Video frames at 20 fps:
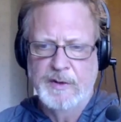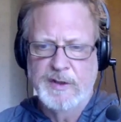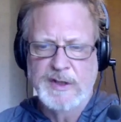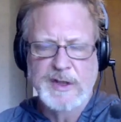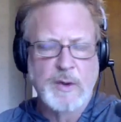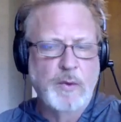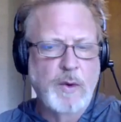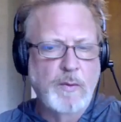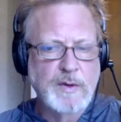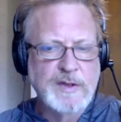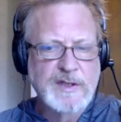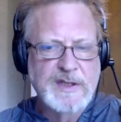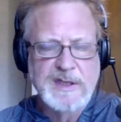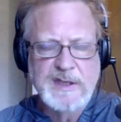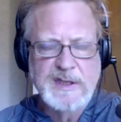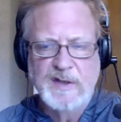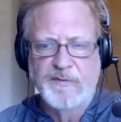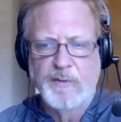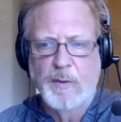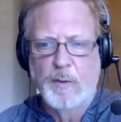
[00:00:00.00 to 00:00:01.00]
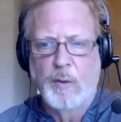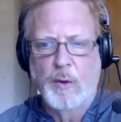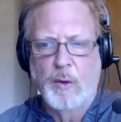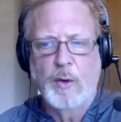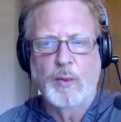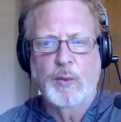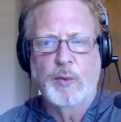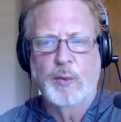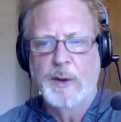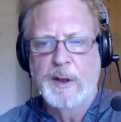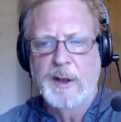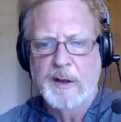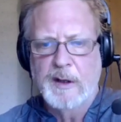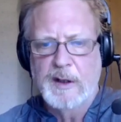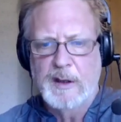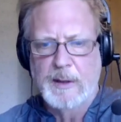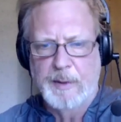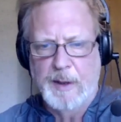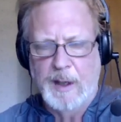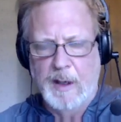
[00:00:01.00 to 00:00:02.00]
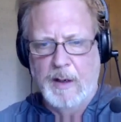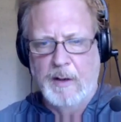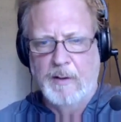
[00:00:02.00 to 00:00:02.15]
So what was the Civil War really about?